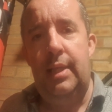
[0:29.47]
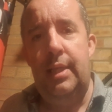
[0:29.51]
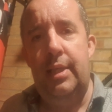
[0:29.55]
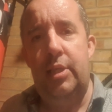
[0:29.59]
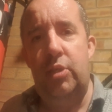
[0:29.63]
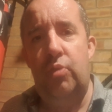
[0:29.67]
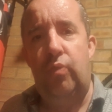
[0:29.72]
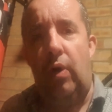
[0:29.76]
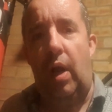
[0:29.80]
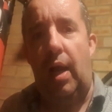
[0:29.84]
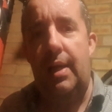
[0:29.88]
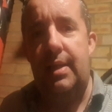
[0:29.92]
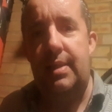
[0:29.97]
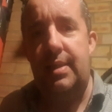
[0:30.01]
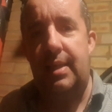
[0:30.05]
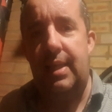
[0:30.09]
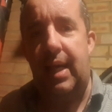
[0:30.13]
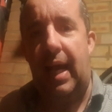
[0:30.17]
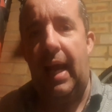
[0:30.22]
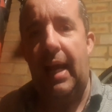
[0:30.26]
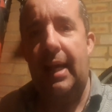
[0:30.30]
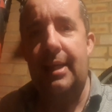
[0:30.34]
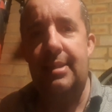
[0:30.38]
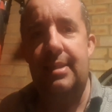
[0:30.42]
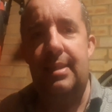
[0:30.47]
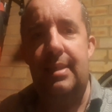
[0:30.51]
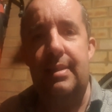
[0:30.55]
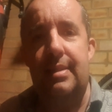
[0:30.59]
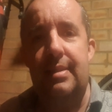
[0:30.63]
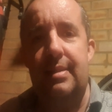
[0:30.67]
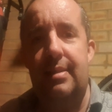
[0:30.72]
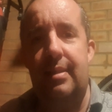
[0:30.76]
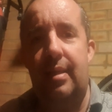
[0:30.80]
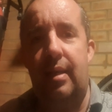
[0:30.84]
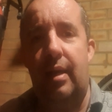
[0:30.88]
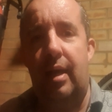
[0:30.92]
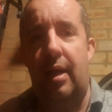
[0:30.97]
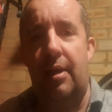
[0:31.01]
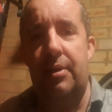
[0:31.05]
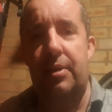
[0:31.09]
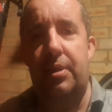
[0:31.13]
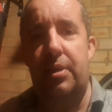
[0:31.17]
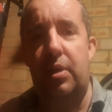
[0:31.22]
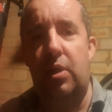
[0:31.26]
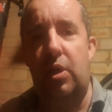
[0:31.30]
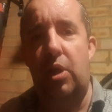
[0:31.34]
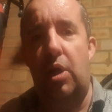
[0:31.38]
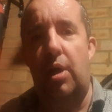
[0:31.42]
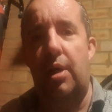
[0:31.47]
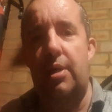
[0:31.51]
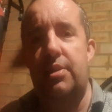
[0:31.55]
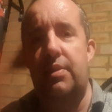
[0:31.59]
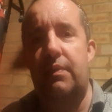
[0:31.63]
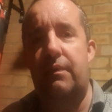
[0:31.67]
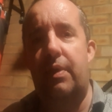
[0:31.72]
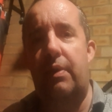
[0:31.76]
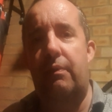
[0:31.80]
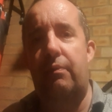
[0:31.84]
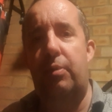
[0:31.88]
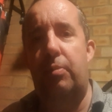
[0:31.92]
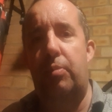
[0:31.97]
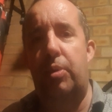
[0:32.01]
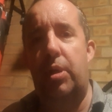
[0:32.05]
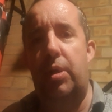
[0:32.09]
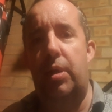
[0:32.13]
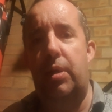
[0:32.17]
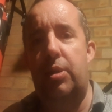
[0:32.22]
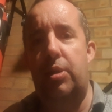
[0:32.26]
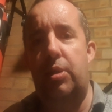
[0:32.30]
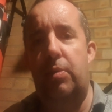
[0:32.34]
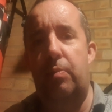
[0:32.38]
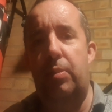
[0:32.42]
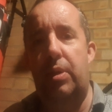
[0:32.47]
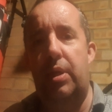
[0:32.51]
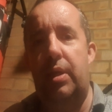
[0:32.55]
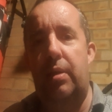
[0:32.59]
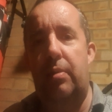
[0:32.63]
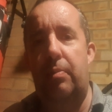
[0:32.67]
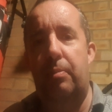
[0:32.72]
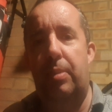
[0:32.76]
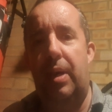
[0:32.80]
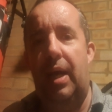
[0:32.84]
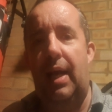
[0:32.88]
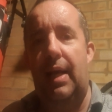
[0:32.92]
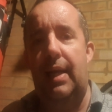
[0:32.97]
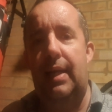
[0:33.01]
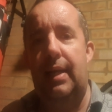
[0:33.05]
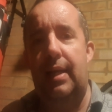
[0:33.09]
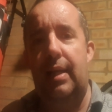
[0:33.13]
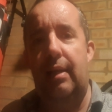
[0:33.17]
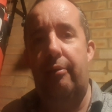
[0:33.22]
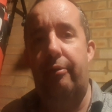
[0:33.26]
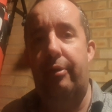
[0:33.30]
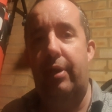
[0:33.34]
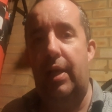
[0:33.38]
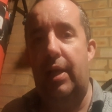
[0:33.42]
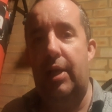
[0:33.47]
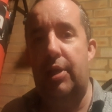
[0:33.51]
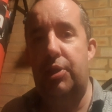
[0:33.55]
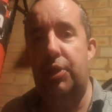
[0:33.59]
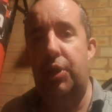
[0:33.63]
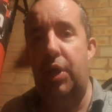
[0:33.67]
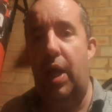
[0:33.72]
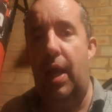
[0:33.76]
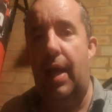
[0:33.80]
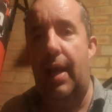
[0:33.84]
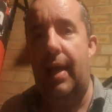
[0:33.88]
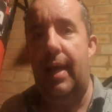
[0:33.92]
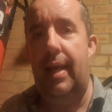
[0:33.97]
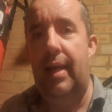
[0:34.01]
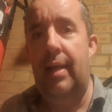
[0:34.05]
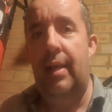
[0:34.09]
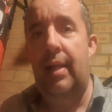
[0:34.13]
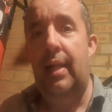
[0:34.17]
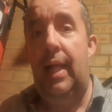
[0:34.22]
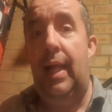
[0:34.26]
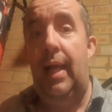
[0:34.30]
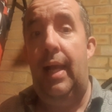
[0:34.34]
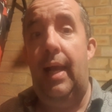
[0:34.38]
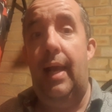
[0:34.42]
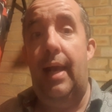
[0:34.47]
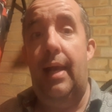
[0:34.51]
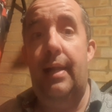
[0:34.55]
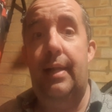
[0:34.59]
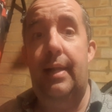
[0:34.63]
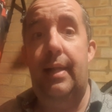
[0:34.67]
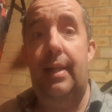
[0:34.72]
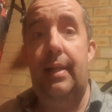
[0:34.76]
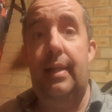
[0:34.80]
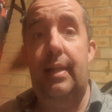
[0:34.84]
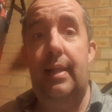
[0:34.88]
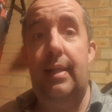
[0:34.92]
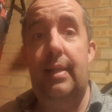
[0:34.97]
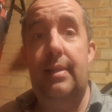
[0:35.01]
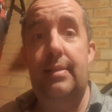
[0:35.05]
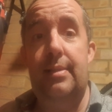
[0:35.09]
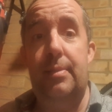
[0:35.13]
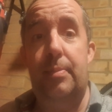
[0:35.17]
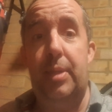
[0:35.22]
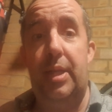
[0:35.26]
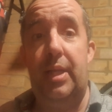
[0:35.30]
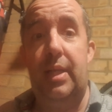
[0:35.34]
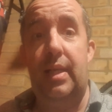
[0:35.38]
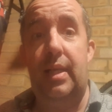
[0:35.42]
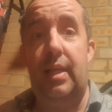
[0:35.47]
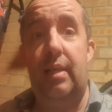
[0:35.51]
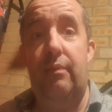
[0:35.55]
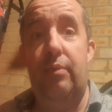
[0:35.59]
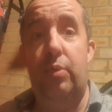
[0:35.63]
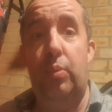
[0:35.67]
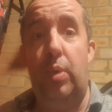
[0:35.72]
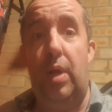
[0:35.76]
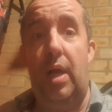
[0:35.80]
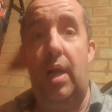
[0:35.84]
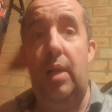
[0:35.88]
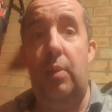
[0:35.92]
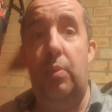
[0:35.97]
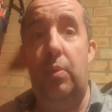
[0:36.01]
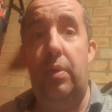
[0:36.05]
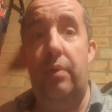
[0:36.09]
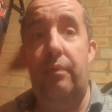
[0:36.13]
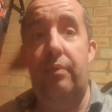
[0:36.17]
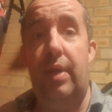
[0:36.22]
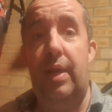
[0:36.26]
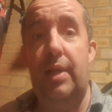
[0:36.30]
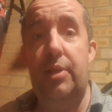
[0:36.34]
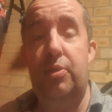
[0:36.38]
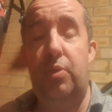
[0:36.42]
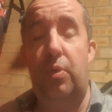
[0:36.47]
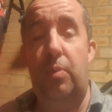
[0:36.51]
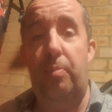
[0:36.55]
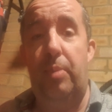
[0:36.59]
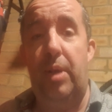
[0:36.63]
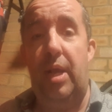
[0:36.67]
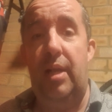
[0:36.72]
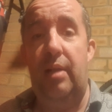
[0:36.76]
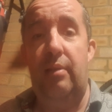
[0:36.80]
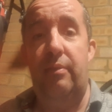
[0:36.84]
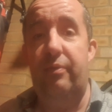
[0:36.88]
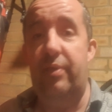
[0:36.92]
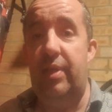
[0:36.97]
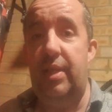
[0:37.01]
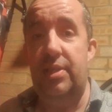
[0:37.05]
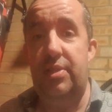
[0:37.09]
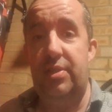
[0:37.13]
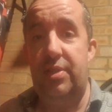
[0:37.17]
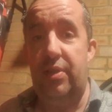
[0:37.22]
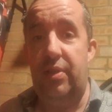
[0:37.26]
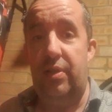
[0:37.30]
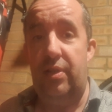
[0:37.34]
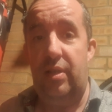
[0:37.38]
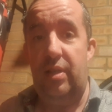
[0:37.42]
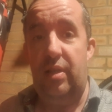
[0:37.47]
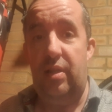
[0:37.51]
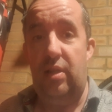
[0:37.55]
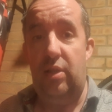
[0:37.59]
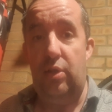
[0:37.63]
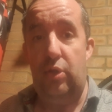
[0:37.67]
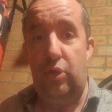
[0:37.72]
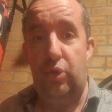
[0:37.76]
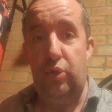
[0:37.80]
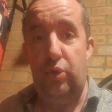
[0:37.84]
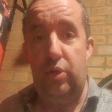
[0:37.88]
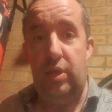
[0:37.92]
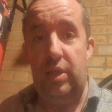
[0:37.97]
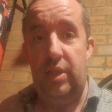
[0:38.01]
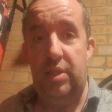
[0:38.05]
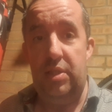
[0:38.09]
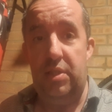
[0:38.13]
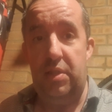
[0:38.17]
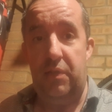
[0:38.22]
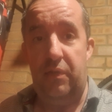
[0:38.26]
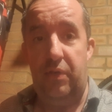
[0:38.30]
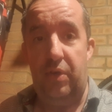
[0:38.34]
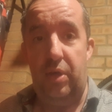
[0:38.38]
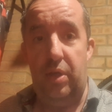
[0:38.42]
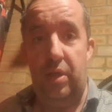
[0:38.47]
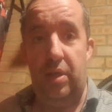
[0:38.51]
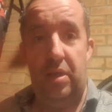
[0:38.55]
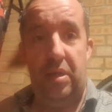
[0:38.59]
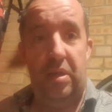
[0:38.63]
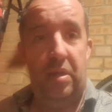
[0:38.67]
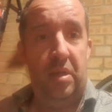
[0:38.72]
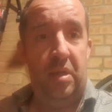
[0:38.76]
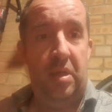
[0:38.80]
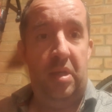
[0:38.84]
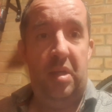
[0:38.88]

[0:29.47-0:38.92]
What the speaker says: is raise taxes under the guise of everybody should be paying their fair share. And then there's a big giveaway with extra benefits and little goodies for,